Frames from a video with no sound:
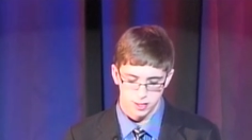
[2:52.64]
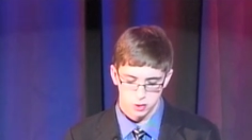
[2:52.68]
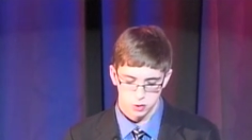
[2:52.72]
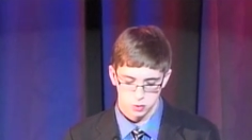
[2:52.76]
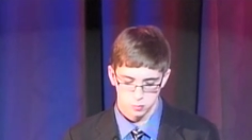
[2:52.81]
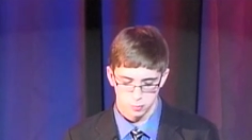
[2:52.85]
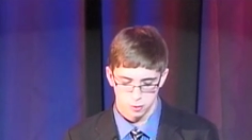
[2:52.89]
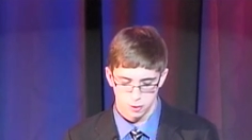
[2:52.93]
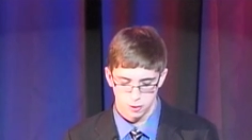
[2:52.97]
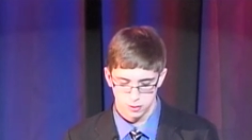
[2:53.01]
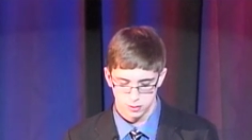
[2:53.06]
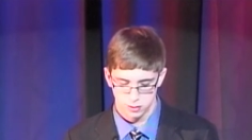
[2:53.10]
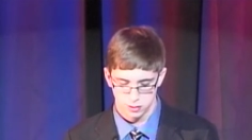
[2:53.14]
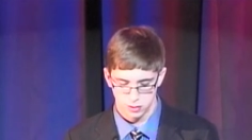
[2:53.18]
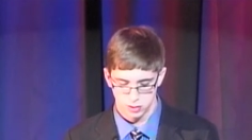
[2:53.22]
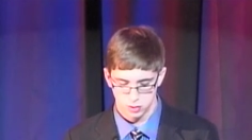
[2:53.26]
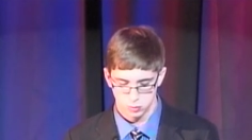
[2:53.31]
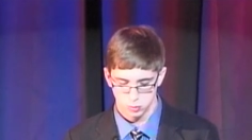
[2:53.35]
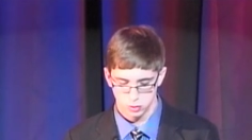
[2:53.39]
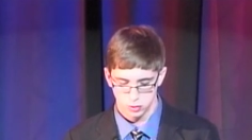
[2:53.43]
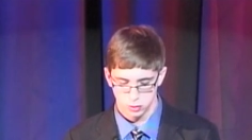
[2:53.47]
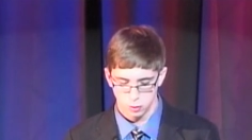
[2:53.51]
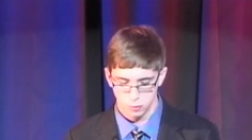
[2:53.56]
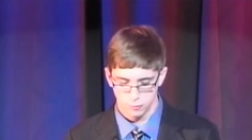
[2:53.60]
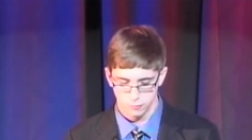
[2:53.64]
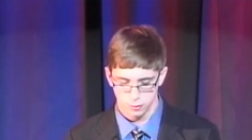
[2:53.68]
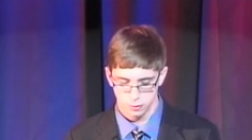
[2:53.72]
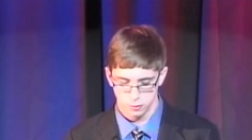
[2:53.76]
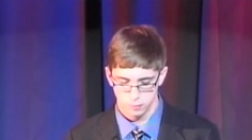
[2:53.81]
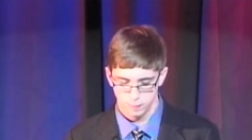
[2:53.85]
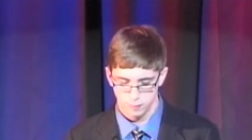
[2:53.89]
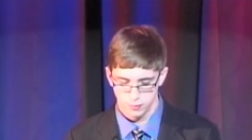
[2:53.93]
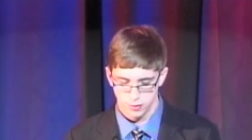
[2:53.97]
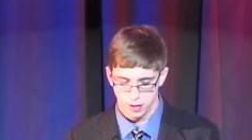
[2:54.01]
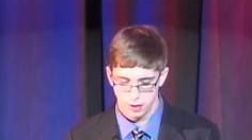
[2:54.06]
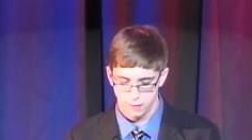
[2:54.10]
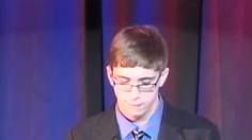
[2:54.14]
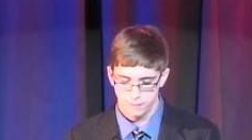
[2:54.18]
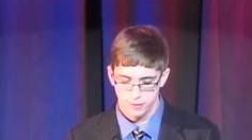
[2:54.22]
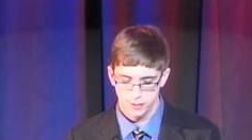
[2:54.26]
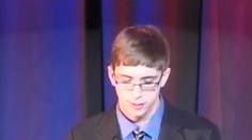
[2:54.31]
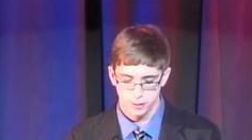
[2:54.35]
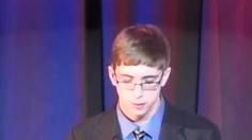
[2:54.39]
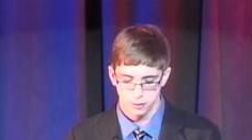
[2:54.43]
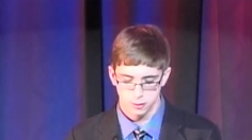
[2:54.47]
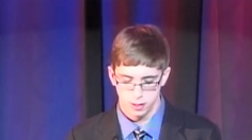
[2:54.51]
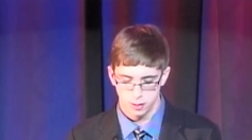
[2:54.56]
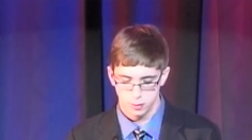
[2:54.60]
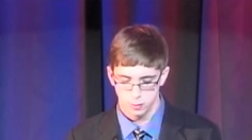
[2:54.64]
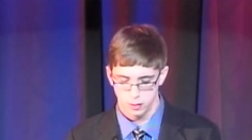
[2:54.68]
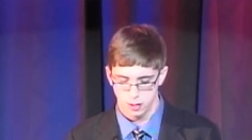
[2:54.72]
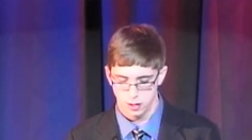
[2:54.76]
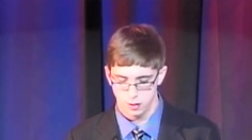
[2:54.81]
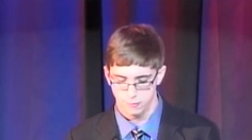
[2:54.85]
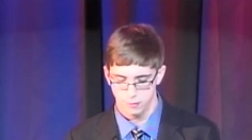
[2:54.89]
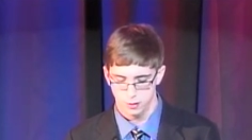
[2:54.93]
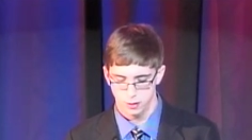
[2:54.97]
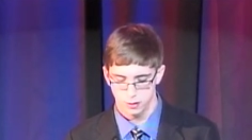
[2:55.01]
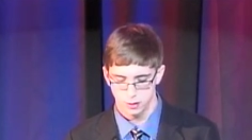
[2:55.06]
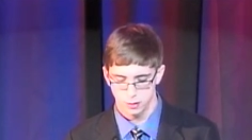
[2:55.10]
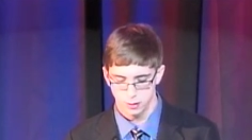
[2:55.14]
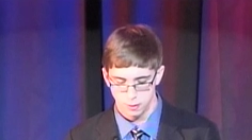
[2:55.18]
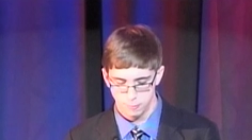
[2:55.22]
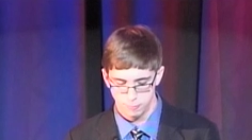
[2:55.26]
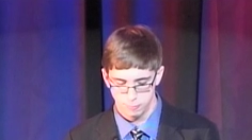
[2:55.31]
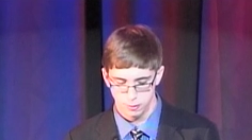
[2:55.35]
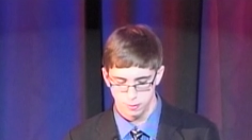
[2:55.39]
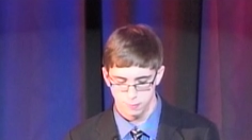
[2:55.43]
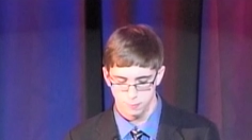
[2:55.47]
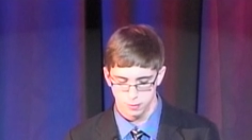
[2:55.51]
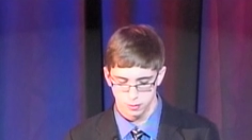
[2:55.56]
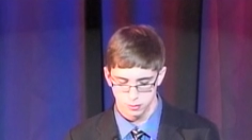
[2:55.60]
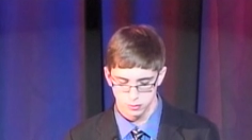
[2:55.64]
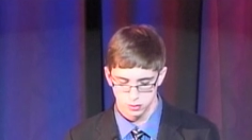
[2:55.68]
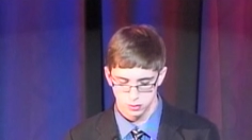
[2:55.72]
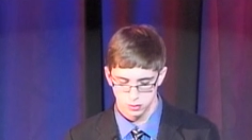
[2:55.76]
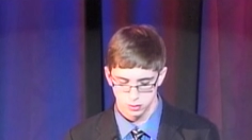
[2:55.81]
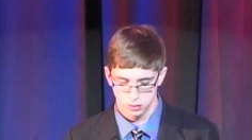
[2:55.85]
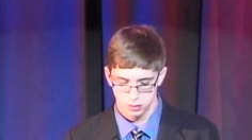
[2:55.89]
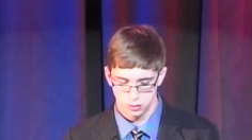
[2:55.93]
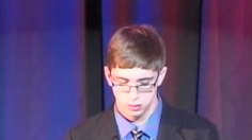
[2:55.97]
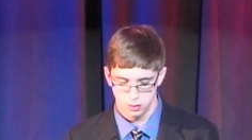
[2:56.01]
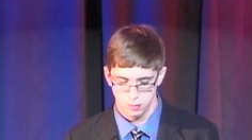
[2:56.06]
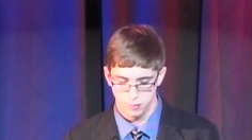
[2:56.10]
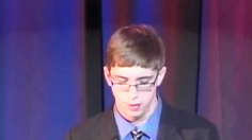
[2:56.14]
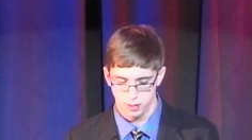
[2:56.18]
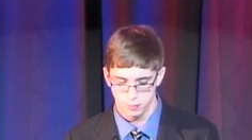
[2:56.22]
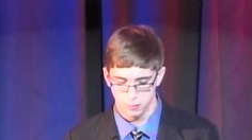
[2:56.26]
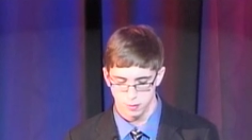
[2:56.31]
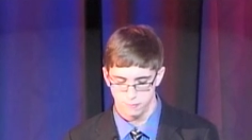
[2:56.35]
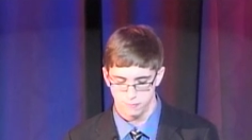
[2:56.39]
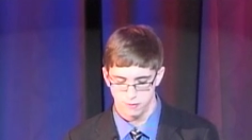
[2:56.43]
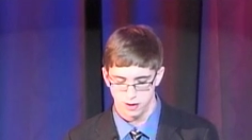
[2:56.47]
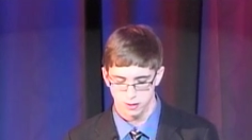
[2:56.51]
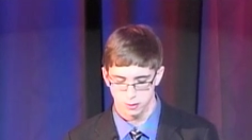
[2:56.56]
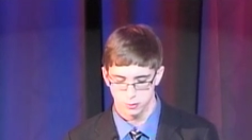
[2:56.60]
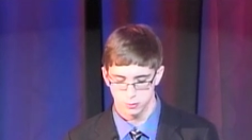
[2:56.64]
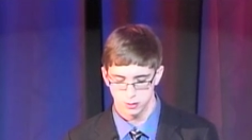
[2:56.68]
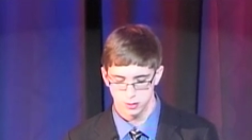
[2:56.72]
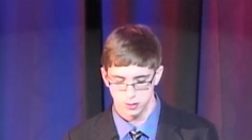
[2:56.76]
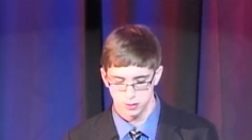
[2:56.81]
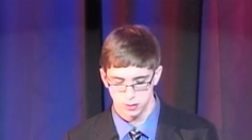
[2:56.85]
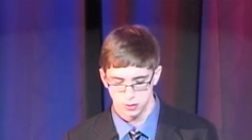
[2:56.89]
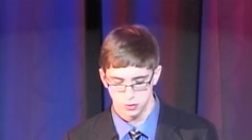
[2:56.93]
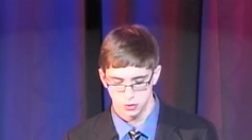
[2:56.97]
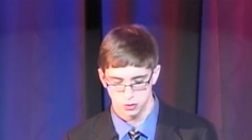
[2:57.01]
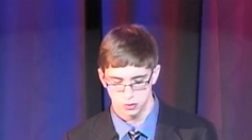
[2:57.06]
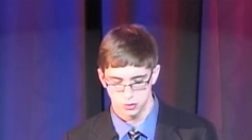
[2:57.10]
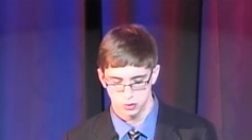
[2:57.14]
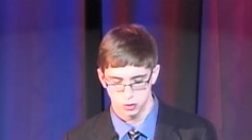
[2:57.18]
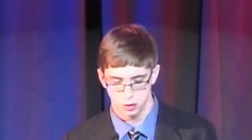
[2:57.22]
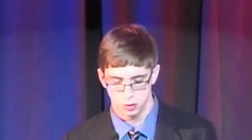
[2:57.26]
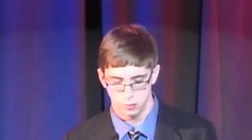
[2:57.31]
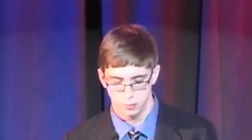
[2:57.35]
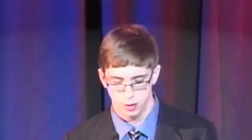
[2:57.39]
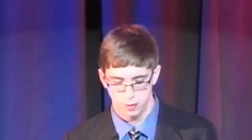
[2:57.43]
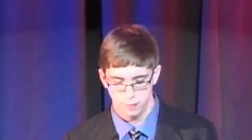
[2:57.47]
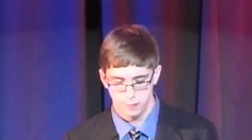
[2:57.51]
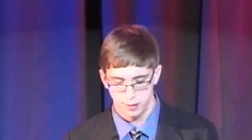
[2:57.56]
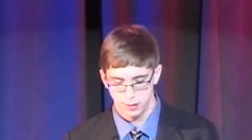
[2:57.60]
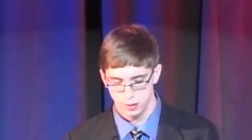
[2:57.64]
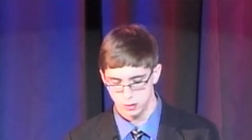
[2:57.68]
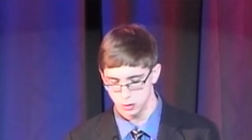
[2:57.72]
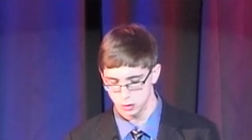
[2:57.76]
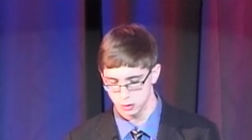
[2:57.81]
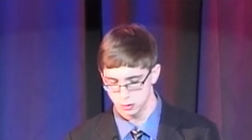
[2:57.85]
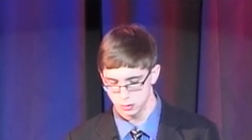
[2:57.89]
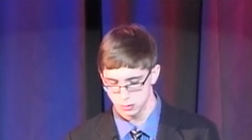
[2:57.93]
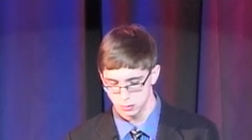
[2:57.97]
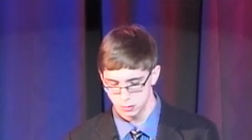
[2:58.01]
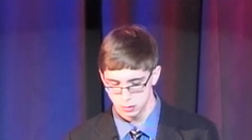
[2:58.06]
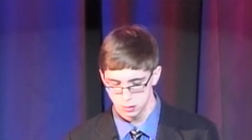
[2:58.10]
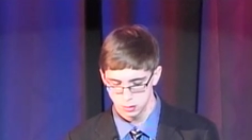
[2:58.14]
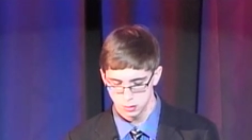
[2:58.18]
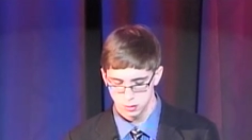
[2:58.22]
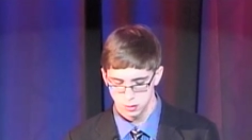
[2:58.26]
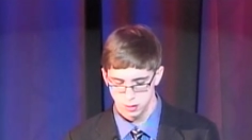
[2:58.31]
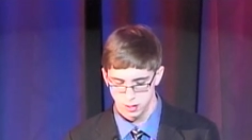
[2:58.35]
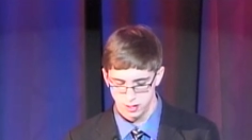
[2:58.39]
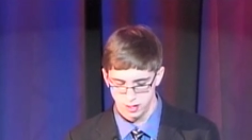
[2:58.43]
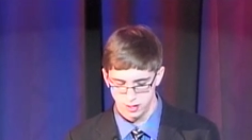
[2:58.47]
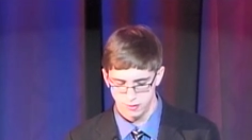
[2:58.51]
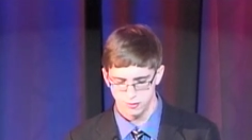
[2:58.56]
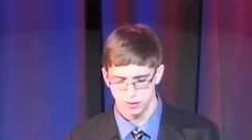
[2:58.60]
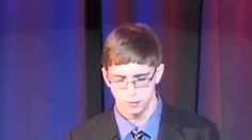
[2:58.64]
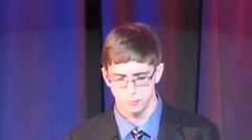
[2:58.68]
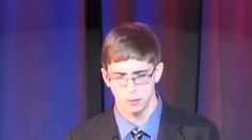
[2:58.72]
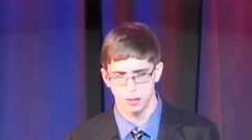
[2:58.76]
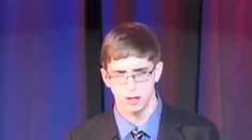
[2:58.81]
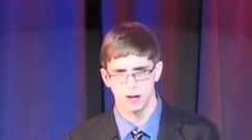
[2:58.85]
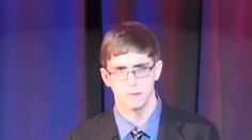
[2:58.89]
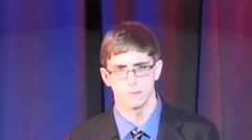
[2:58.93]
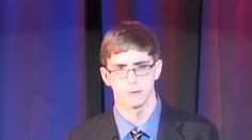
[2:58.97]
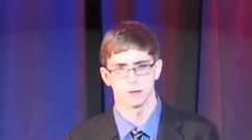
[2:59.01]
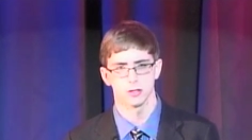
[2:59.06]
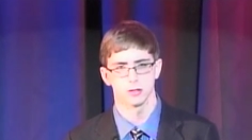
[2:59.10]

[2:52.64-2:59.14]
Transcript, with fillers: process was over, I figured I would have a couple of months to make my final decisions on my major and even apply for some